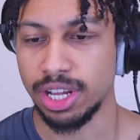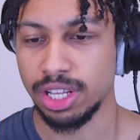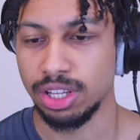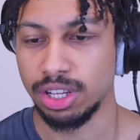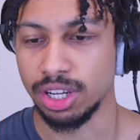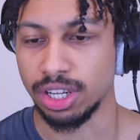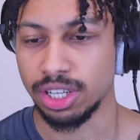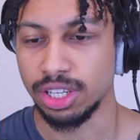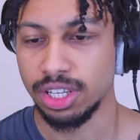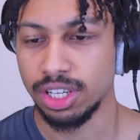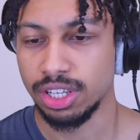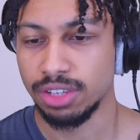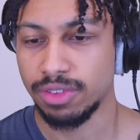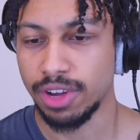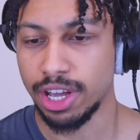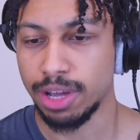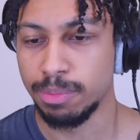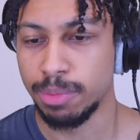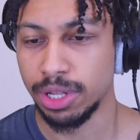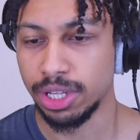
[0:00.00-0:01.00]
Look, by
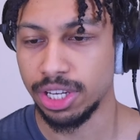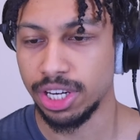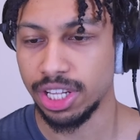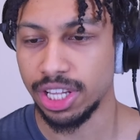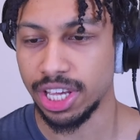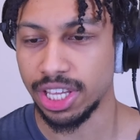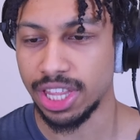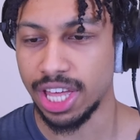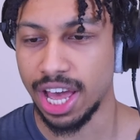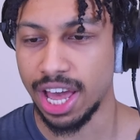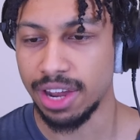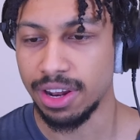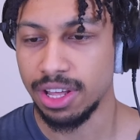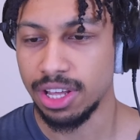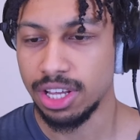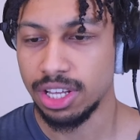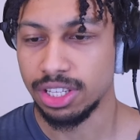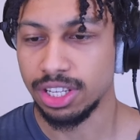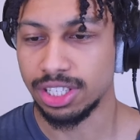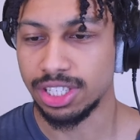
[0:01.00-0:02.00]
ability like that,
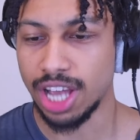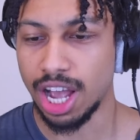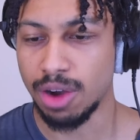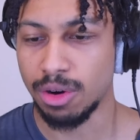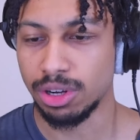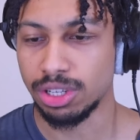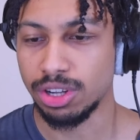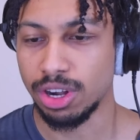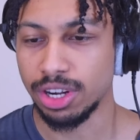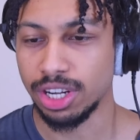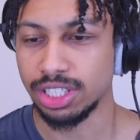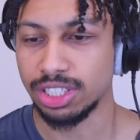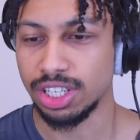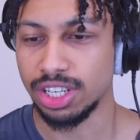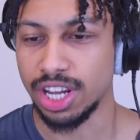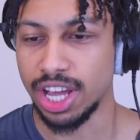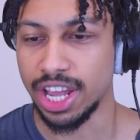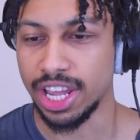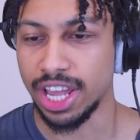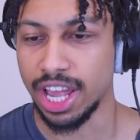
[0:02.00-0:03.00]
the tower targets the
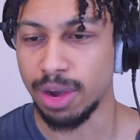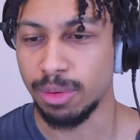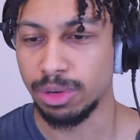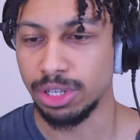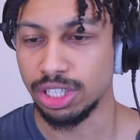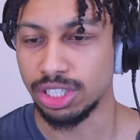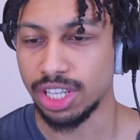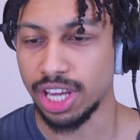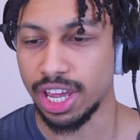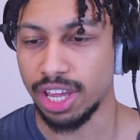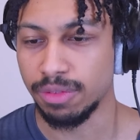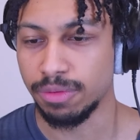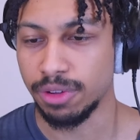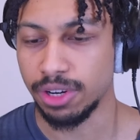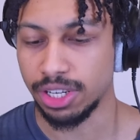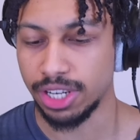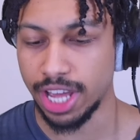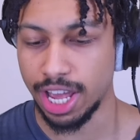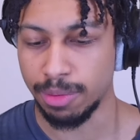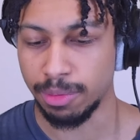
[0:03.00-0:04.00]
knight, and we just get
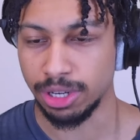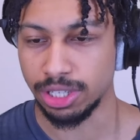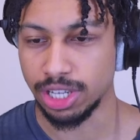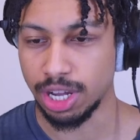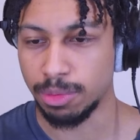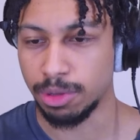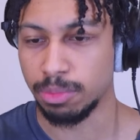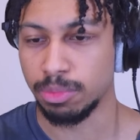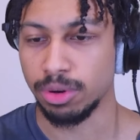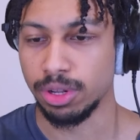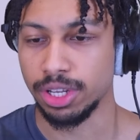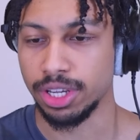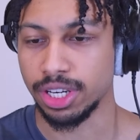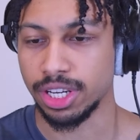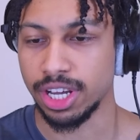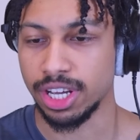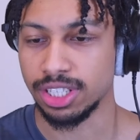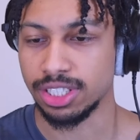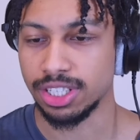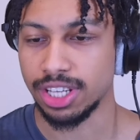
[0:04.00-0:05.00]
infinite damage. I mean, brilliant,
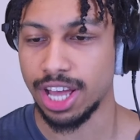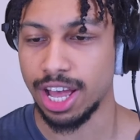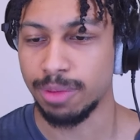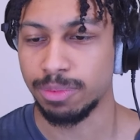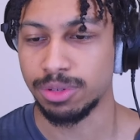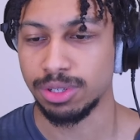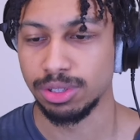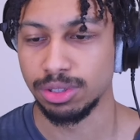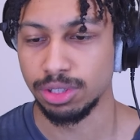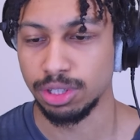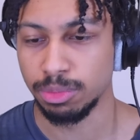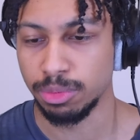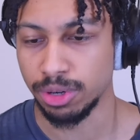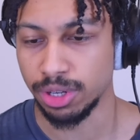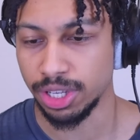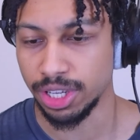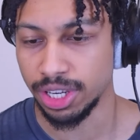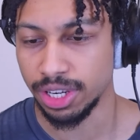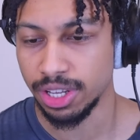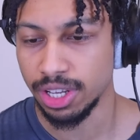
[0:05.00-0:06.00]
guys. Absolutely
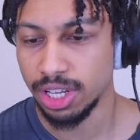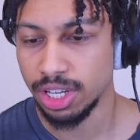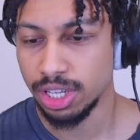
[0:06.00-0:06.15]
brilliant.